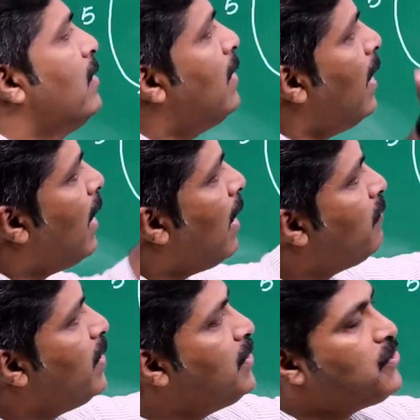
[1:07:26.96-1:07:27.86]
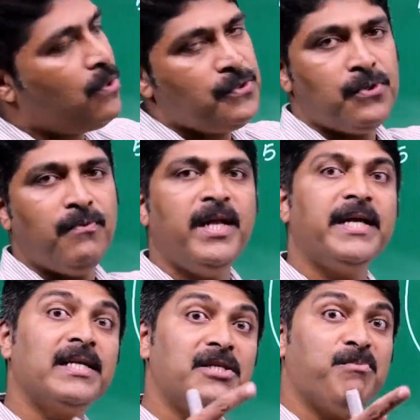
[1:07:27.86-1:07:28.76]
the average also will
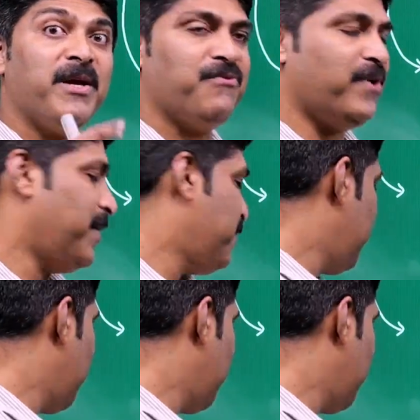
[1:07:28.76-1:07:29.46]
increase by 5.